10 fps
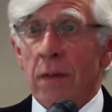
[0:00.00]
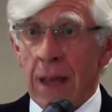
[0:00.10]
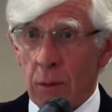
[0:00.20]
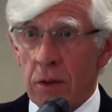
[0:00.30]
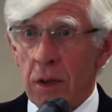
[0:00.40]

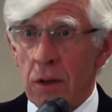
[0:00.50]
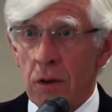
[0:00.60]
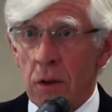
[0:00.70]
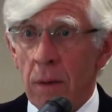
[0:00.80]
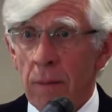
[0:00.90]
That was a
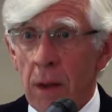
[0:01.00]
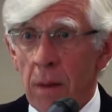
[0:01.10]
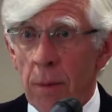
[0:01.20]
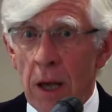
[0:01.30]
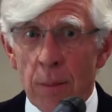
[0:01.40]
decision
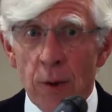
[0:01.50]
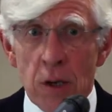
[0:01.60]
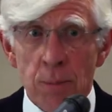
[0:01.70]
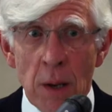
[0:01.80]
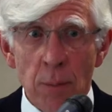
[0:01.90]
by the
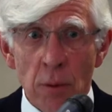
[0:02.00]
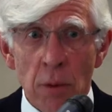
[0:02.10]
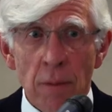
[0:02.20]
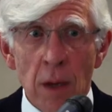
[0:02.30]
British people.